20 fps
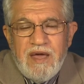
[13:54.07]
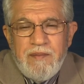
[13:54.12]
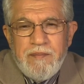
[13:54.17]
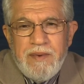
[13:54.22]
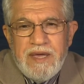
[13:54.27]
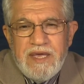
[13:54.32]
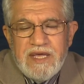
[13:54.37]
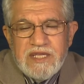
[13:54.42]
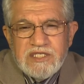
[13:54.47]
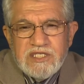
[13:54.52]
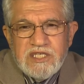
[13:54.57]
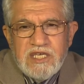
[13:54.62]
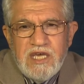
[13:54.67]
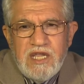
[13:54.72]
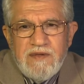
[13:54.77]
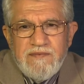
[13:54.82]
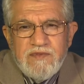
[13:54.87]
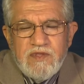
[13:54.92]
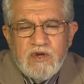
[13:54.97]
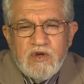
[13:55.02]
By
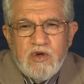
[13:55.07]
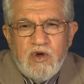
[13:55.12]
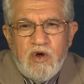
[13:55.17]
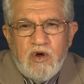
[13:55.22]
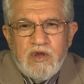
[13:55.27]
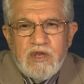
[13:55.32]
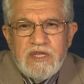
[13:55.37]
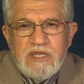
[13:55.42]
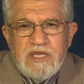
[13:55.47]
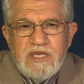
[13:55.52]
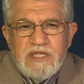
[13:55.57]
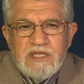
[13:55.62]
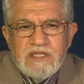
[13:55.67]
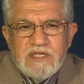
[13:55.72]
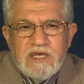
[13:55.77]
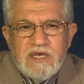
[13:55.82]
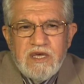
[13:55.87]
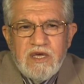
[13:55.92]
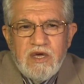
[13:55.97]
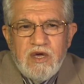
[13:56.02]
itself, the car
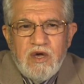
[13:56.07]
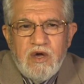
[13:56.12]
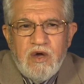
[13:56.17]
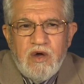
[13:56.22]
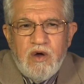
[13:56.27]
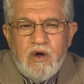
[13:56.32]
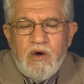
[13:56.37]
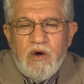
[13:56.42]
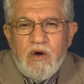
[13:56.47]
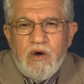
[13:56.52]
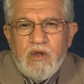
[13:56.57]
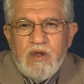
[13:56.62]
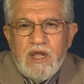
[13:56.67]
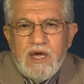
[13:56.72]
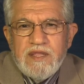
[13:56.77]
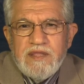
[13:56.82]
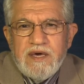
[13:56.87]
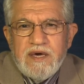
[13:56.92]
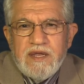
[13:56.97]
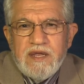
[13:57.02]
need all
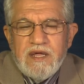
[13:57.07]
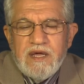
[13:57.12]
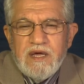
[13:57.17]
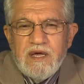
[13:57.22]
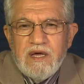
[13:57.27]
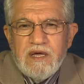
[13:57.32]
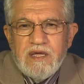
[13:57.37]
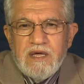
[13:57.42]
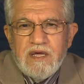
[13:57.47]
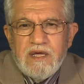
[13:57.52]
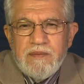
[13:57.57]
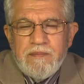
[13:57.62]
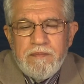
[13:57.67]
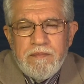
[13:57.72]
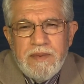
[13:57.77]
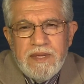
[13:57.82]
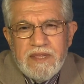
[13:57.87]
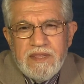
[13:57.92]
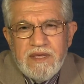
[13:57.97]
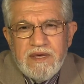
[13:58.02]
other
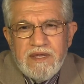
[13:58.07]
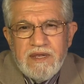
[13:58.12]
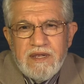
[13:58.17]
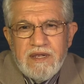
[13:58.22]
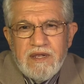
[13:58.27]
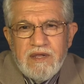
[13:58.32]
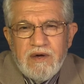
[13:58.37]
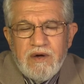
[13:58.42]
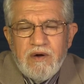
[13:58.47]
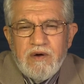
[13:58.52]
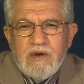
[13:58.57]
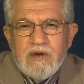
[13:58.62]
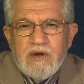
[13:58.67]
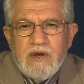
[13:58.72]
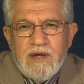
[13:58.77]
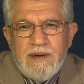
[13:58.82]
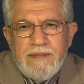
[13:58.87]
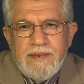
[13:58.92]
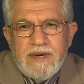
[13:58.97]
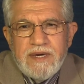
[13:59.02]
metal or
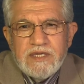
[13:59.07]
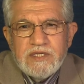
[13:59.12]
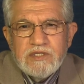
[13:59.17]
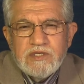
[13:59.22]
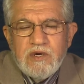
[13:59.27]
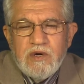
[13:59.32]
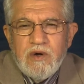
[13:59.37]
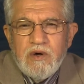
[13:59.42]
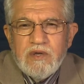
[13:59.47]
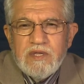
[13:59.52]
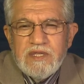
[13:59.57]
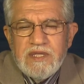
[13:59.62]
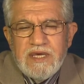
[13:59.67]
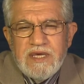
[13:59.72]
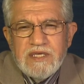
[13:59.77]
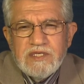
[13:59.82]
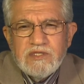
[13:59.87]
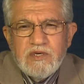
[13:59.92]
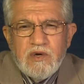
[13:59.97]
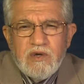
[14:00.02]
rubbers or
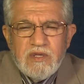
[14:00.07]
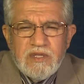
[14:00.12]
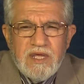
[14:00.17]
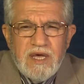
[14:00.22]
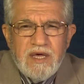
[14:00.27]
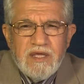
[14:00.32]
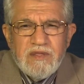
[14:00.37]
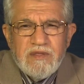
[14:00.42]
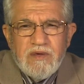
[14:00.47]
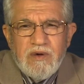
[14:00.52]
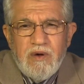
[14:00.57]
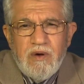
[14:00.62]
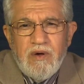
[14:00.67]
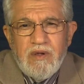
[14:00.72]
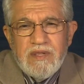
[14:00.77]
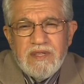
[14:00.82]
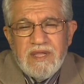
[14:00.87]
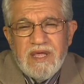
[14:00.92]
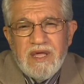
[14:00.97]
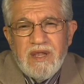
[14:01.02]
this or that,
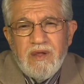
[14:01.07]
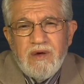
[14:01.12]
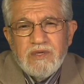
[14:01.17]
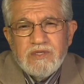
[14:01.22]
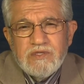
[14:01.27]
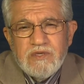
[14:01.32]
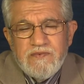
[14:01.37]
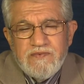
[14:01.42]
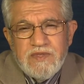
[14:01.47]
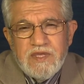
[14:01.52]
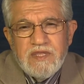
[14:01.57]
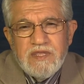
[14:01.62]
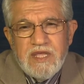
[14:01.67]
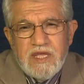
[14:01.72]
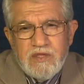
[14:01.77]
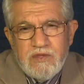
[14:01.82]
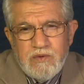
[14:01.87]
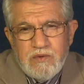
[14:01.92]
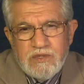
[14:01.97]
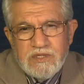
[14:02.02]
lots of things
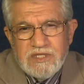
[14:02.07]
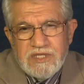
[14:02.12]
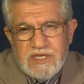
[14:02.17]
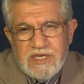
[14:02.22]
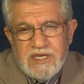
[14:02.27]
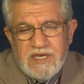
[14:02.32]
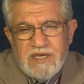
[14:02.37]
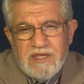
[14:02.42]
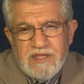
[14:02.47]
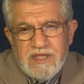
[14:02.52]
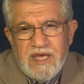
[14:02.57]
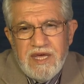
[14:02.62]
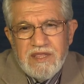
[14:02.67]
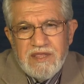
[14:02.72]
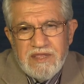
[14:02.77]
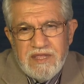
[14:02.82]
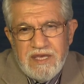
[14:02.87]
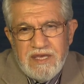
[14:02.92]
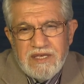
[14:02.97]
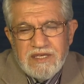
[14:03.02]
that you see in
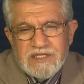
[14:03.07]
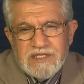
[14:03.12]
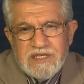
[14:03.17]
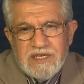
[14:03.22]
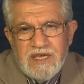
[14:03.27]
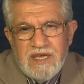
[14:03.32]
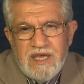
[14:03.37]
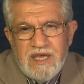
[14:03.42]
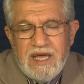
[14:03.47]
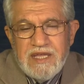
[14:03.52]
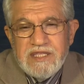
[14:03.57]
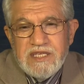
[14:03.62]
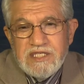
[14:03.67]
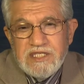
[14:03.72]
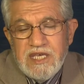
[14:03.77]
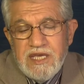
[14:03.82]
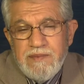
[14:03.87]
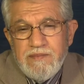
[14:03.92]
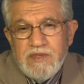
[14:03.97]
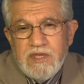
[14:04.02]
that things. At the
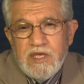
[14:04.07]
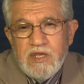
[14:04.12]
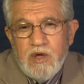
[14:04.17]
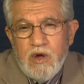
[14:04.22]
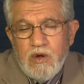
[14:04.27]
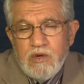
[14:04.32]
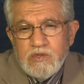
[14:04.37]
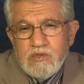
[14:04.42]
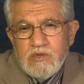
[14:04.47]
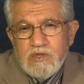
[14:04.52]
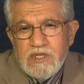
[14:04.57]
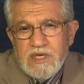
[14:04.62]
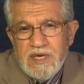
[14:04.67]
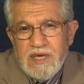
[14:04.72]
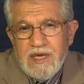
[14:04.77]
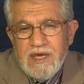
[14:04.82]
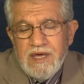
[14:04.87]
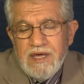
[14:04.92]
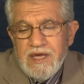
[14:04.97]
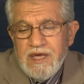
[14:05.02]
same thing, also
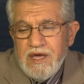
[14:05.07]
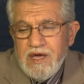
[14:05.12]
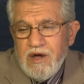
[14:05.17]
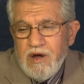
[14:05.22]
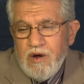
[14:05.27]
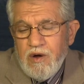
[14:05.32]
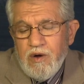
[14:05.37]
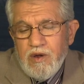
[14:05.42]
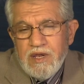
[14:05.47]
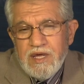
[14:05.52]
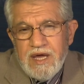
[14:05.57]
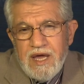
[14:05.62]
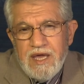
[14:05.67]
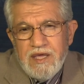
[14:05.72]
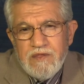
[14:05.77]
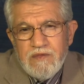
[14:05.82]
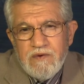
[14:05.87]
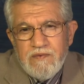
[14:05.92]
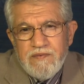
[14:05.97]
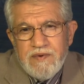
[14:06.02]
the all
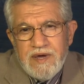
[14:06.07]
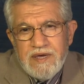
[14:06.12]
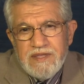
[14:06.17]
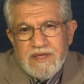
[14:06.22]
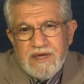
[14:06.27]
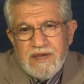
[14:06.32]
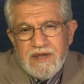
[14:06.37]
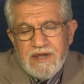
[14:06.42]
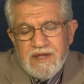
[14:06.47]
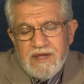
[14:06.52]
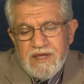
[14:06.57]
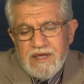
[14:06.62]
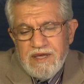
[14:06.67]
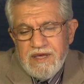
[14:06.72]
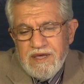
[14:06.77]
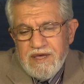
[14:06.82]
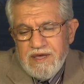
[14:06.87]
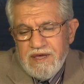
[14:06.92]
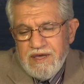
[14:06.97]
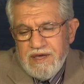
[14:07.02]
kind of other
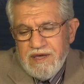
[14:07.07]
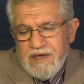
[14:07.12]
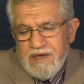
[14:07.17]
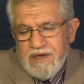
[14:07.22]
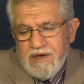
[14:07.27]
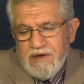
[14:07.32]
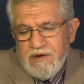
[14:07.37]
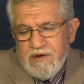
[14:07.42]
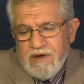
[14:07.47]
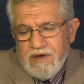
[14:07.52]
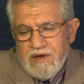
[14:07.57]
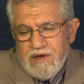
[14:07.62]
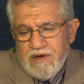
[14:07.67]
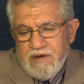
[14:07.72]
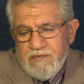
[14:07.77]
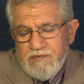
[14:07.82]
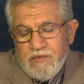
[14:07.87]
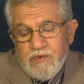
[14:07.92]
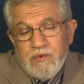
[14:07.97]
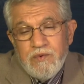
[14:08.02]

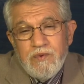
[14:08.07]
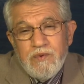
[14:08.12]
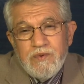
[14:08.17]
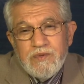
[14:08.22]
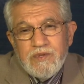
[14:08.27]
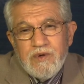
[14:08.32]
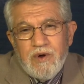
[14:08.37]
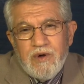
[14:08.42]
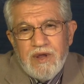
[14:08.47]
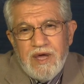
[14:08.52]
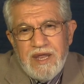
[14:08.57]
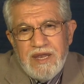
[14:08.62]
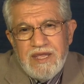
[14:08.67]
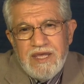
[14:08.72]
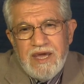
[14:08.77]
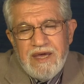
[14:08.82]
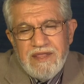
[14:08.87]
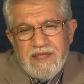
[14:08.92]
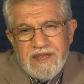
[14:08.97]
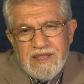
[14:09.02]
fruit or
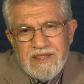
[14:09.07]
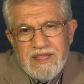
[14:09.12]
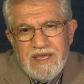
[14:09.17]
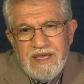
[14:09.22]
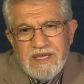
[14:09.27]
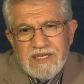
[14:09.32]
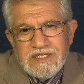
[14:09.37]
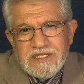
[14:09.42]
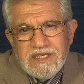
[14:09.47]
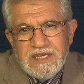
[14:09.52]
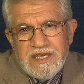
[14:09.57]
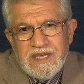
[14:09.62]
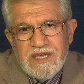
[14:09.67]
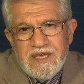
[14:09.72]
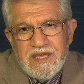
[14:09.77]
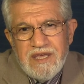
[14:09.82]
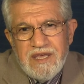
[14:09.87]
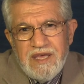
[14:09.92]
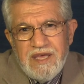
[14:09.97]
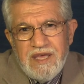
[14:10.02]
any other things.
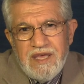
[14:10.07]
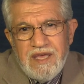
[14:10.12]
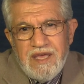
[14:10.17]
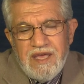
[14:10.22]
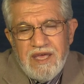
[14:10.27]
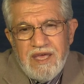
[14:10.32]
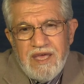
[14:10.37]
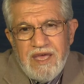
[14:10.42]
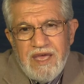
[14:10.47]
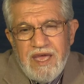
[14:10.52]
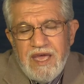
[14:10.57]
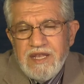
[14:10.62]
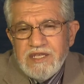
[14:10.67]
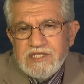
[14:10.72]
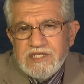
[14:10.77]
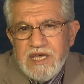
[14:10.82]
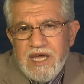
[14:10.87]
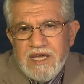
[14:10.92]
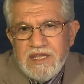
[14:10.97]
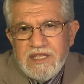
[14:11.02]

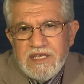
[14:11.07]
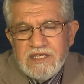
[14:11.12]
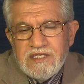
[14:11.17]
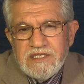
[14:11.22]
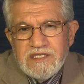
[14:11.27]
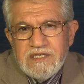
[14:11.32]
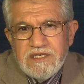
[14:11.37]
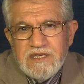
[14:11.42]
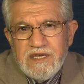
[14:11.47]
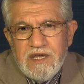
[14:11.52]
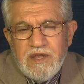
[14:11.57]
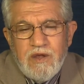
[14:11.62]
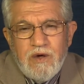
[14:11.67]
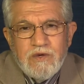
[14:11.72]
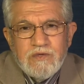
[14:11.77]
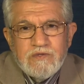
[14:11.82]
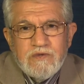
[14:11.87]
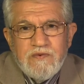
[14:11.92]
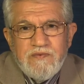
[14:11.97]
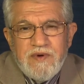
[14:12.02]
Inside is a
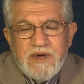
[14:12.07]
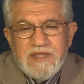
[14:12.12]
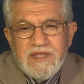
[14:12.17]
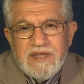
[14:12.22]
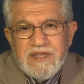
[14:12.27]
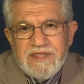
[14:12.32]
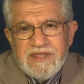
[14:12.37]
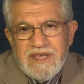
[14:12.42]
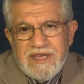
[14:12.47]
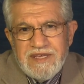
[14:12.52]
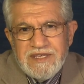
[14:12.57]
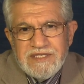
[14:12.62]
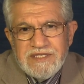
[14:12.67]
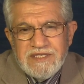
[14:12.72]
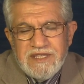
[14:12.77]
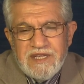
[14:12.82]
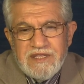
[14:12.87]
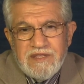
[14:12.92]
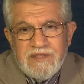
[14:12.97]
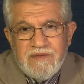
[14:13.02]
lot of other
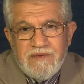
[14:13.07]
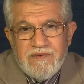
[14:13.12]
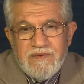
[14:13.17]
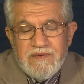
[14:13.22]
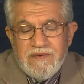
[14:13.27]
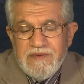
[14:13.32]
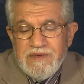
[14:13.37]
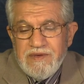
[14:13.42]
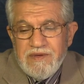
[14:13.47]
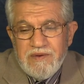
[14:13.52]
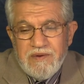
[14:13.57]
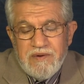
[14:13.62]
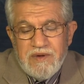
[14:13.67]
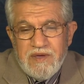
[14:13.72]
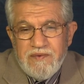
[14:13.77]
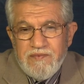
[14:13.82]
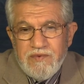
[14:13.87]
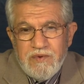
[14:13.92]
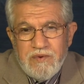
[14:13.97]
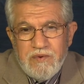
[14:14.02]
things that
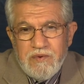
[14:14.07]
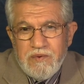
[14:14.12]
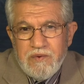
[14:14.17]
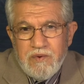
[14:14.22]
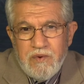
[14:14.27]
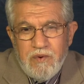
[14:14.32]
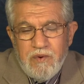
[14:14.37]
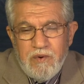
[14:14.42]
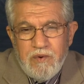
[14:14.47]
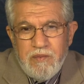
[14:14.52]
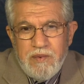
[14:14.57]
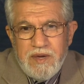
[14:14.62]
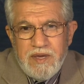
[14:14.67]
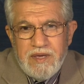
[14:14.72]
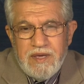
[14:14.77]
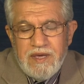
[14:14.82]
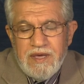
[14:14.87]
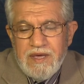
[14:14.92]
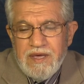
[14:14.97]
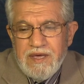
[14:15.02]
if you go
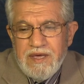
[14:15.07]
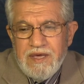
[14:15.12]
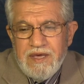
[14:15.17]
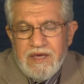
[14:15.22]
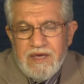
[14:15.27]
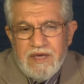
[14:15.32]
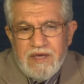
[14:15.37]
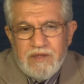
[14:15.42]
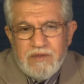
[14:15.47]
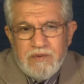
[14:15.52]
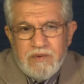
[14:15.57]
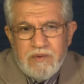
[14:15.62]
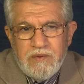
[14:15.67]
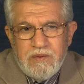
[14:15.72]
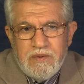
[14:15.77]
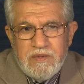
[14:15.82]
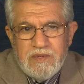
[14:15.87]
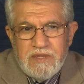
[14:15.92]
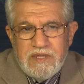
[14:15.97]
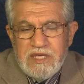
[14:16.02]
by
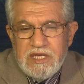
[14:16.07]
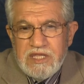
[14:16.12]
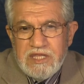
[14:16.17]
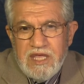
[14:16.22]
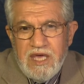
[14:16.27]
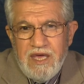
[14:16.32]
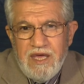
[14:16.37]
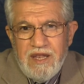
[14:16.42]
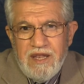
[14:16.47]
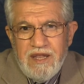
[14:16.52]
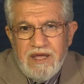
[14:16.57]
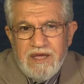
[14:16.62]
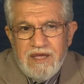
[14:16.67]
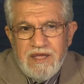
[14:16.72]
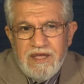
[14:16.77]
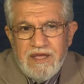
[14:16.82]
into detail,